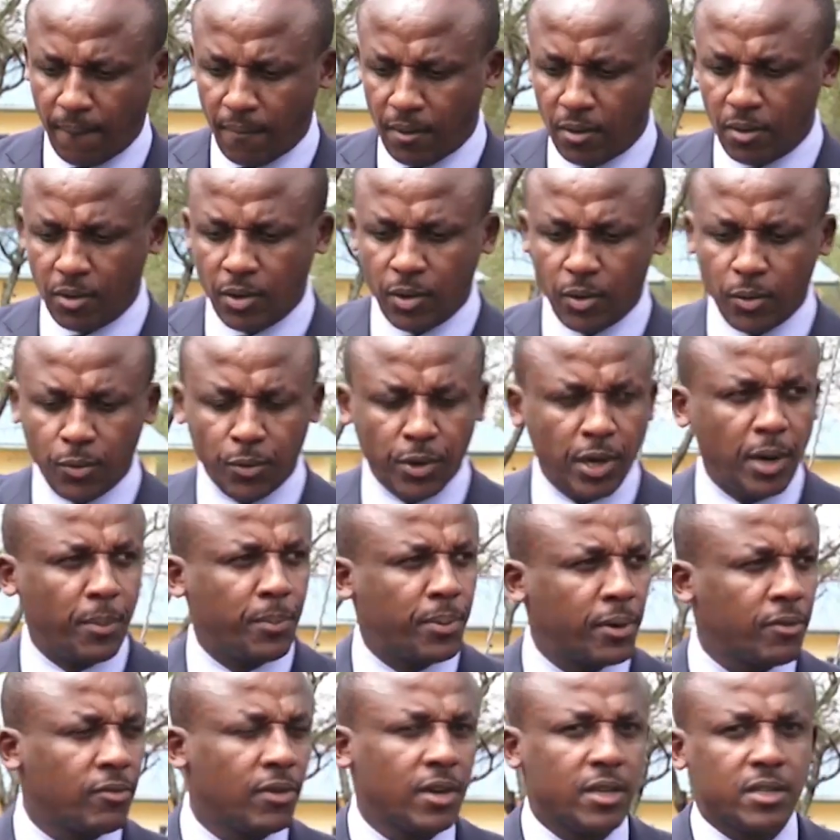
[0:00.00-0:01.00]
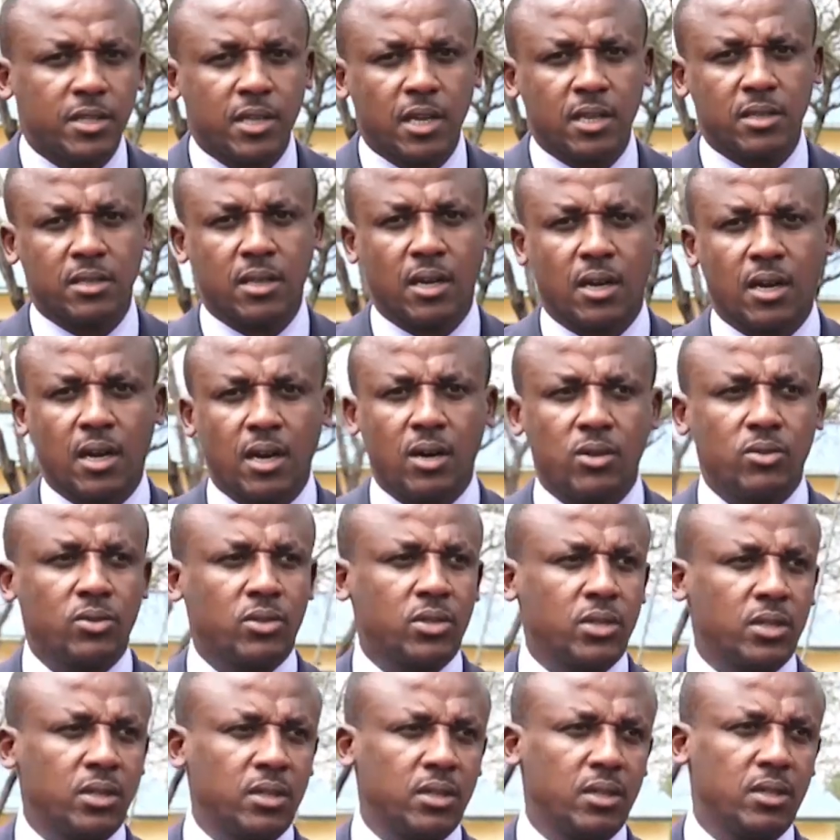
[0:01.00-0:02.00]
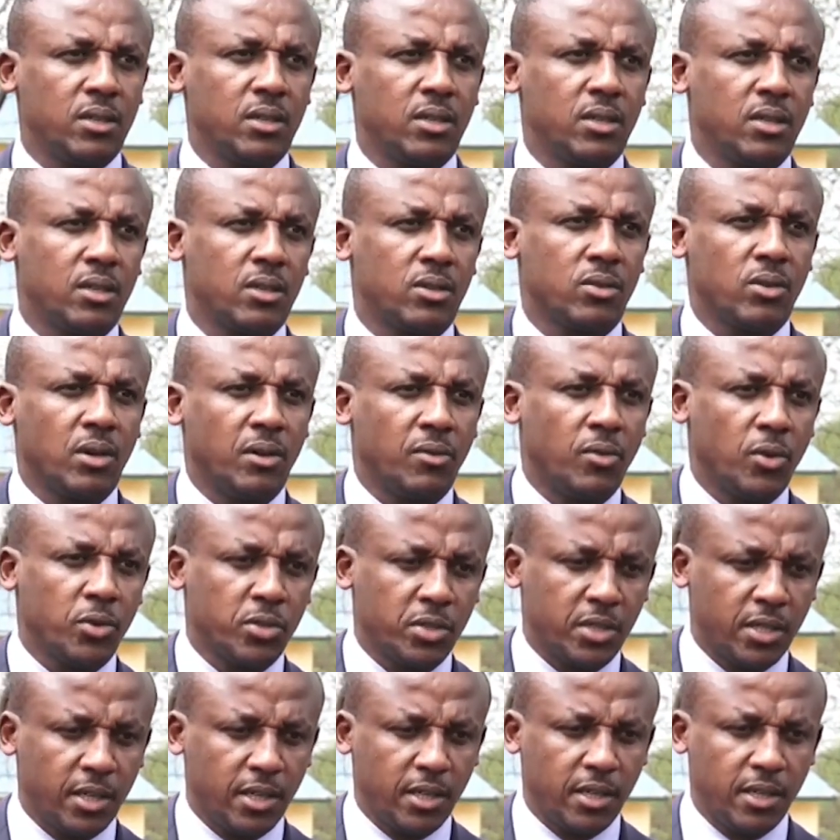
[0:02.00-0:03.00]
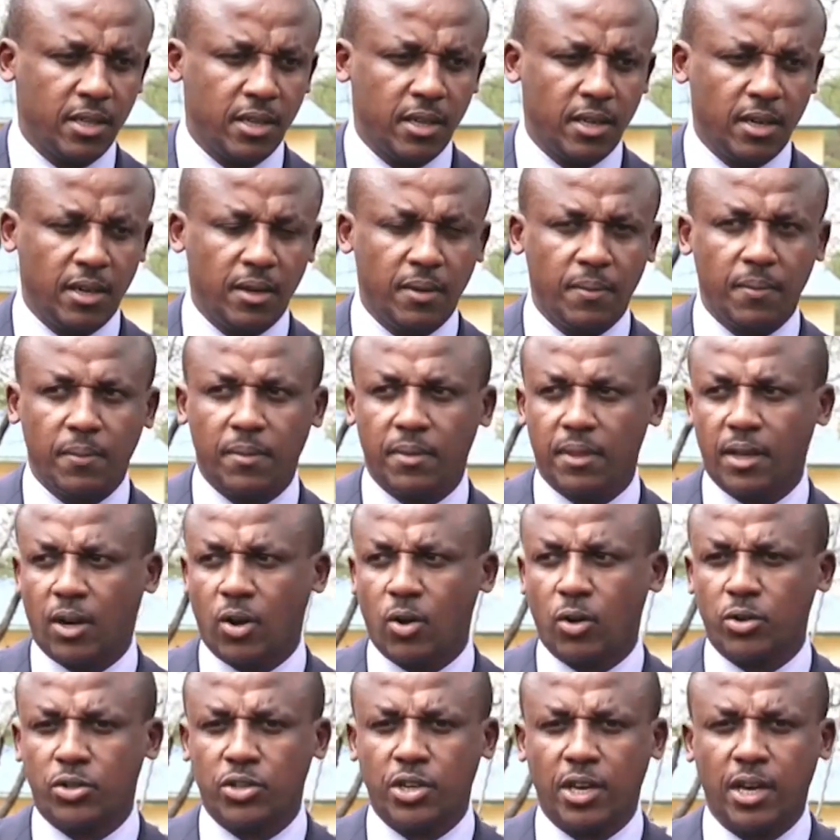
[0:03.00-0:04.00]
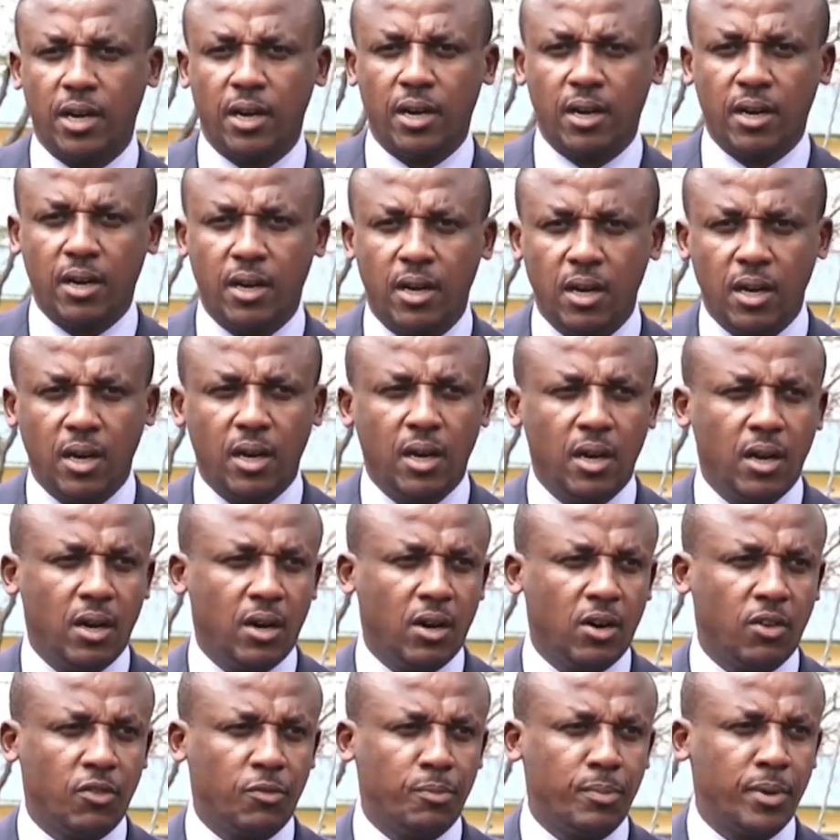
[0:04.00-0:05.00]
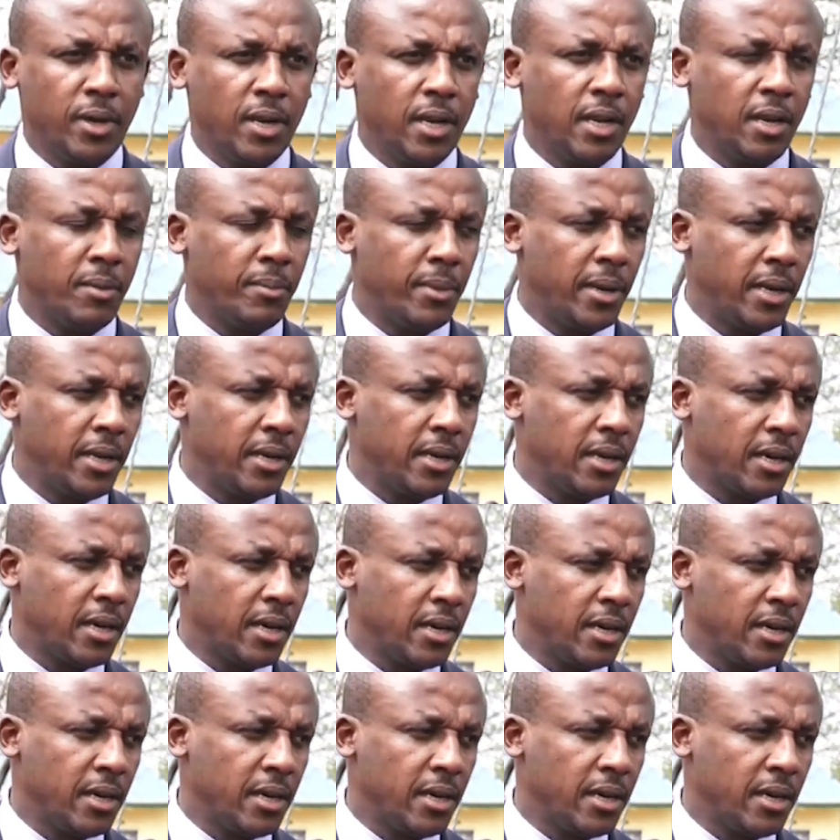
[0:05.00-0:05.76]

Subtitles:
We are privileged as a county to have hosted the co-chair of Bill and Melinda